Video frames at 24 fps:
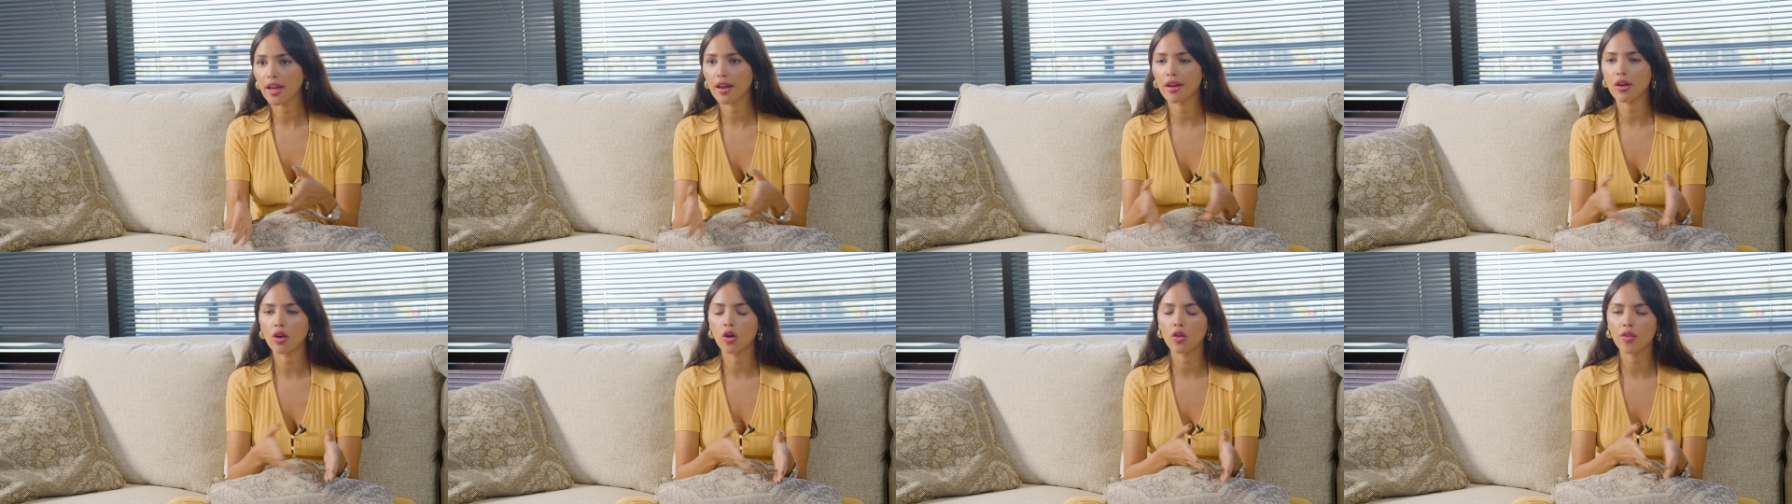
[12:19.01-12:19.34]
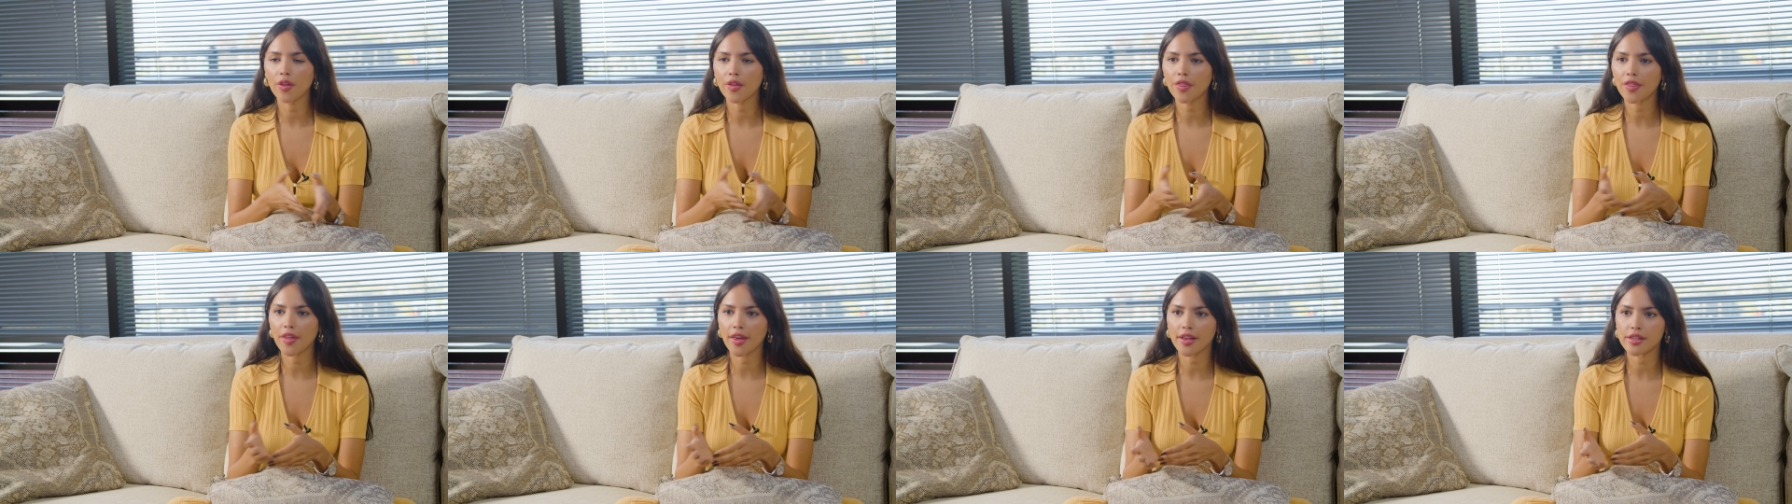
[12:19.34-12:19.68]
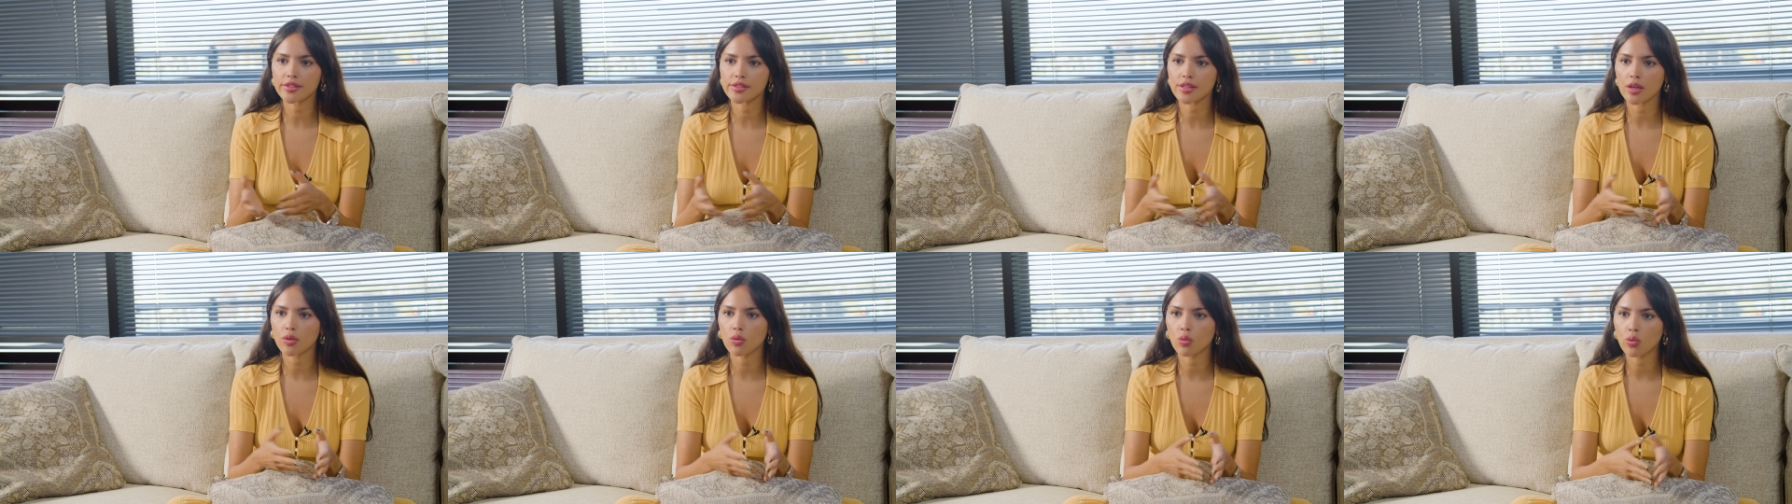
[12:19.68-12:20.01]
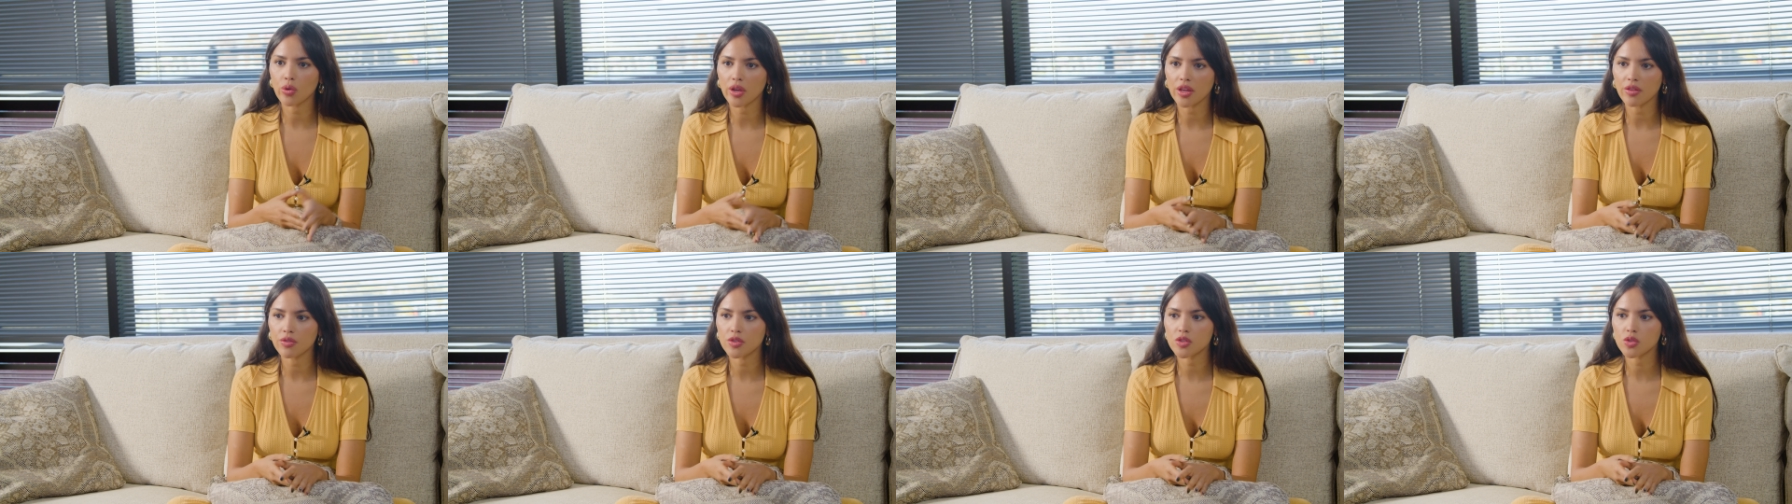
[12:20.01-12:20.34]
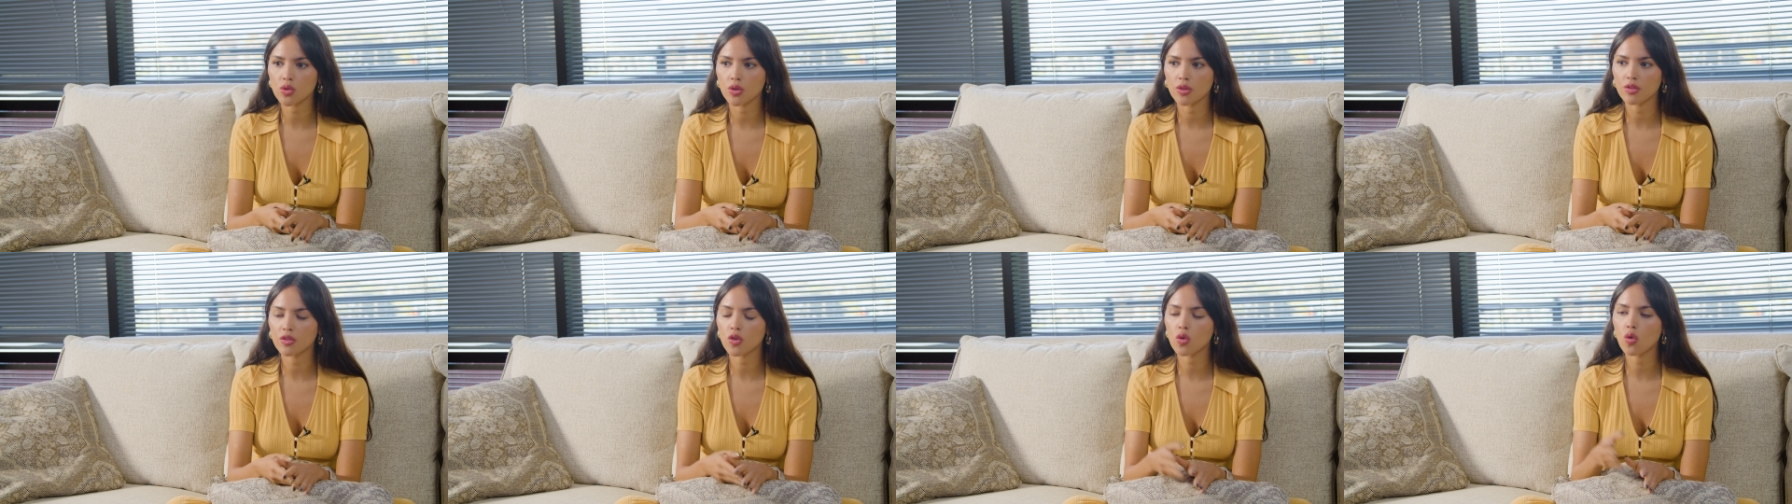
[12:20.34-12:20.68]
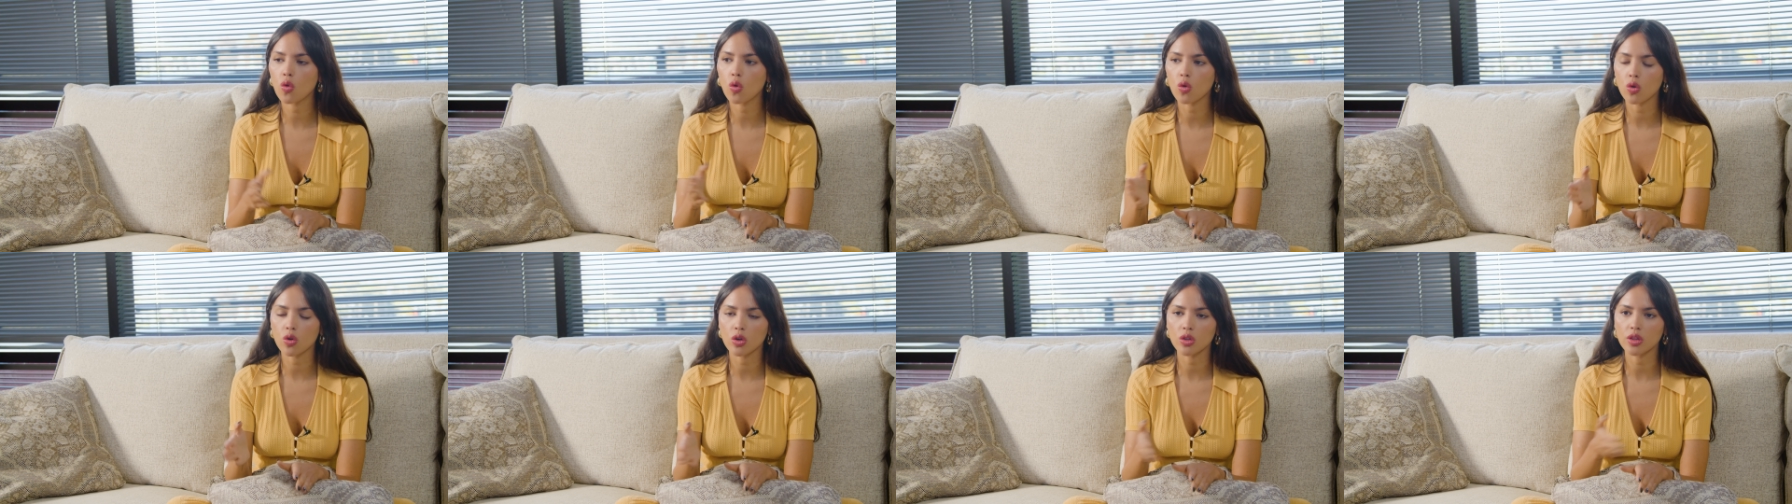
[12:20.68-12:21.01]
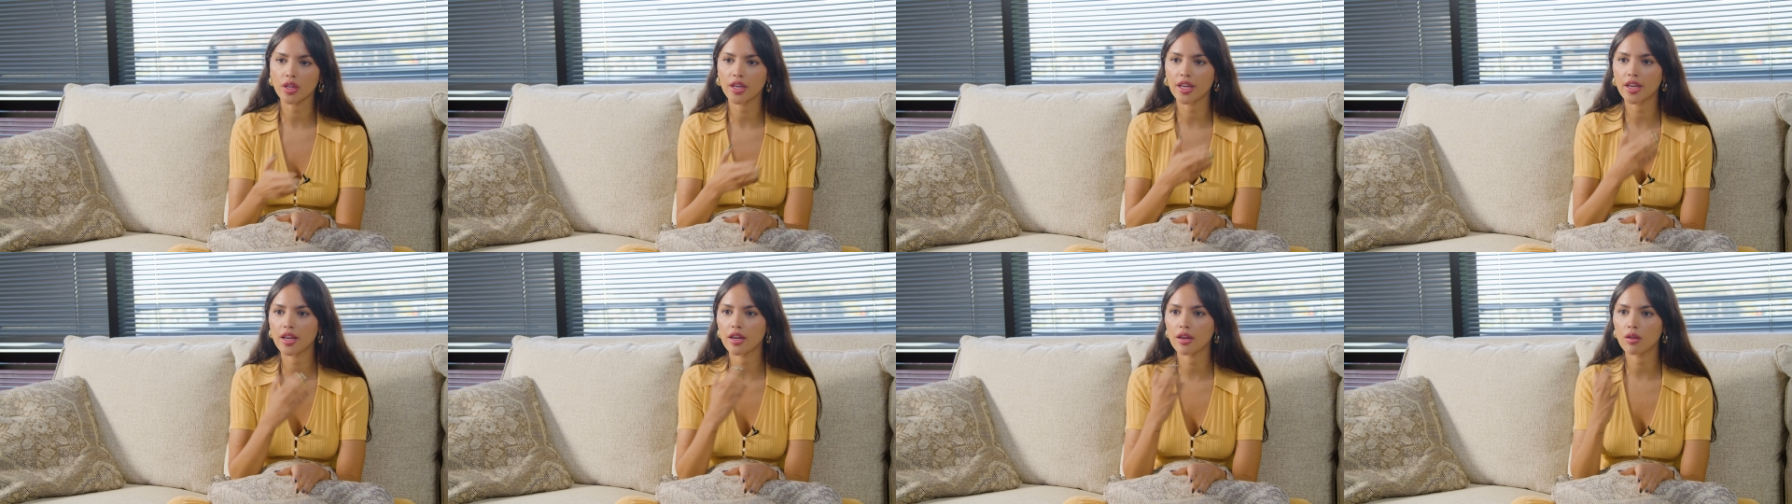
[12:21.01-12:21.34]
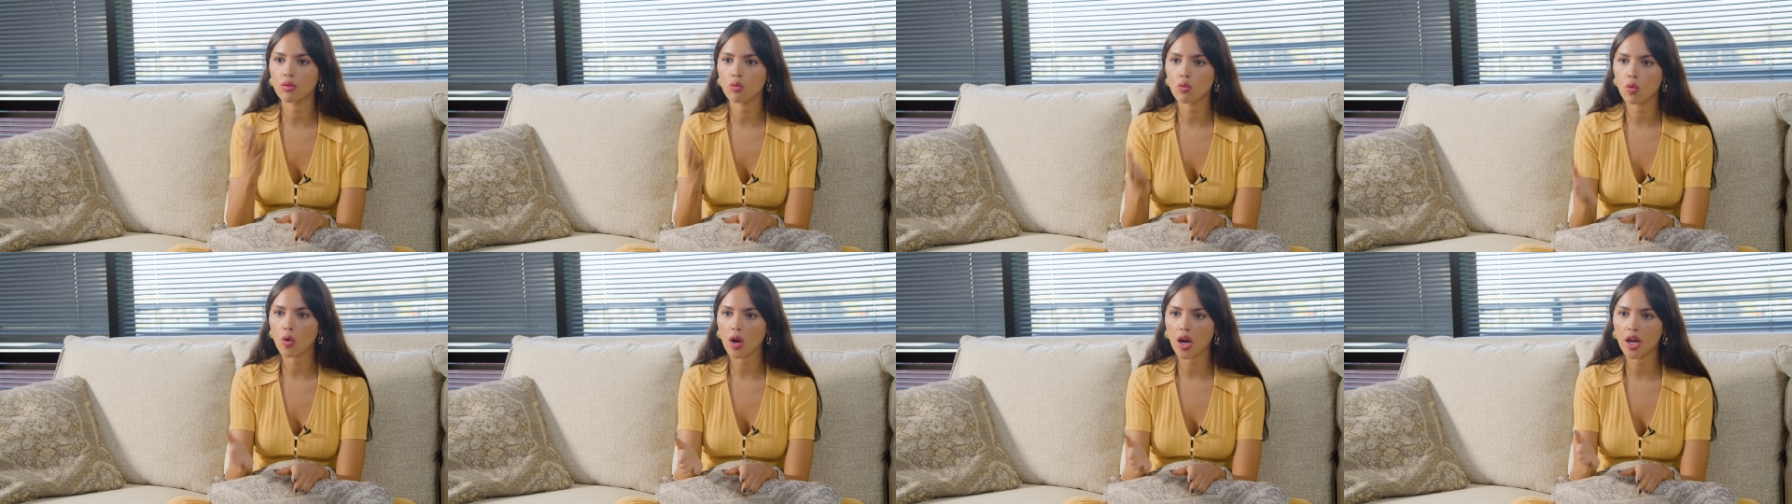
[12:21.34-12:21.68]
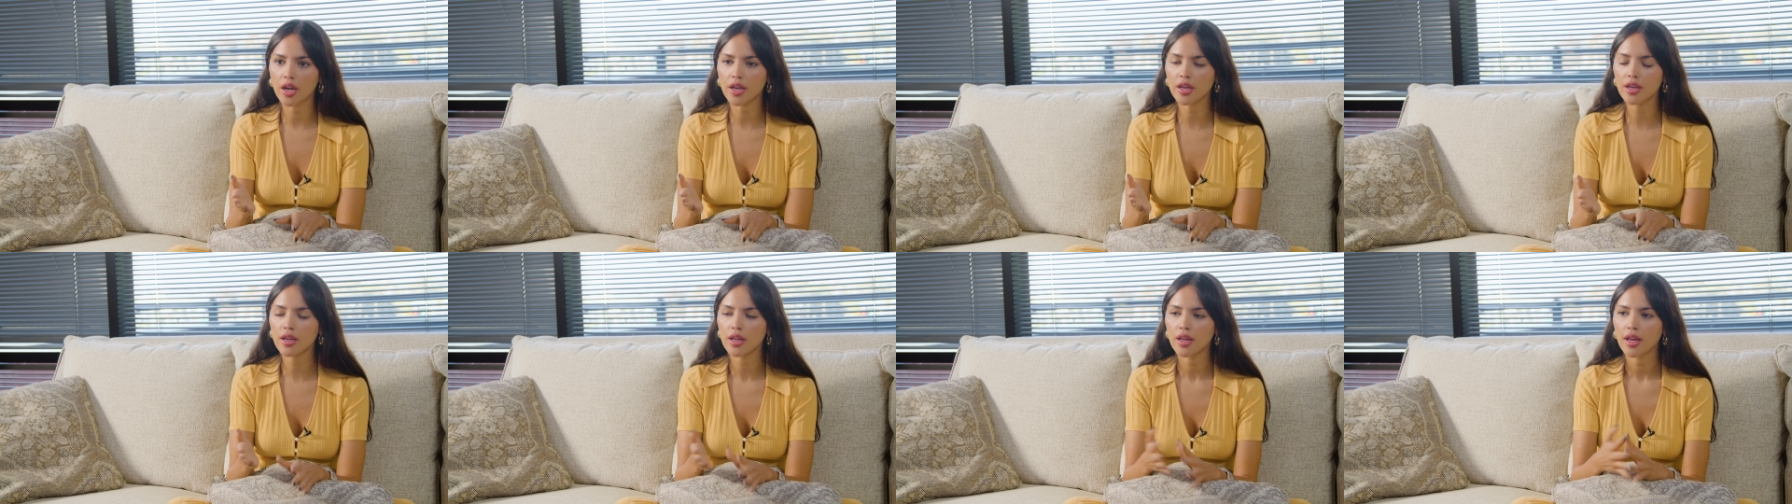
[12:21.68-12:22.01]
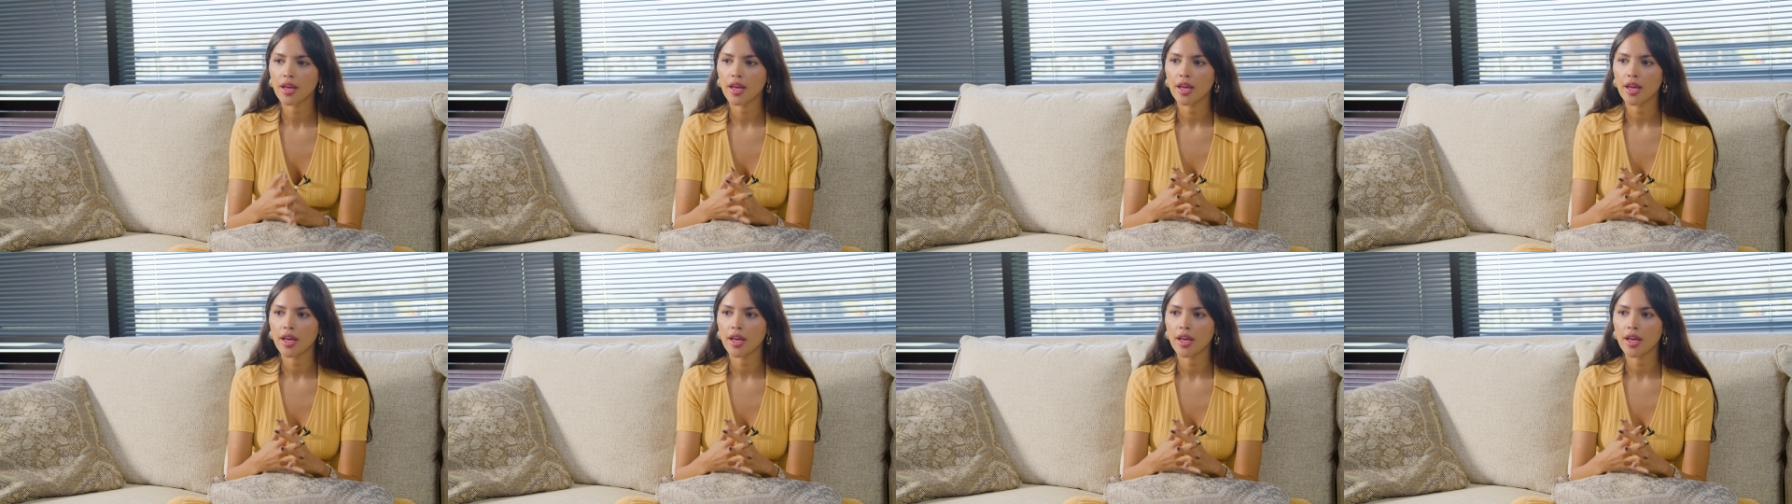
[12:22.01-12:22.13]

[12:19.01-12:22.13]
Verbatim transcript: and all the things that we've sort of correlated in one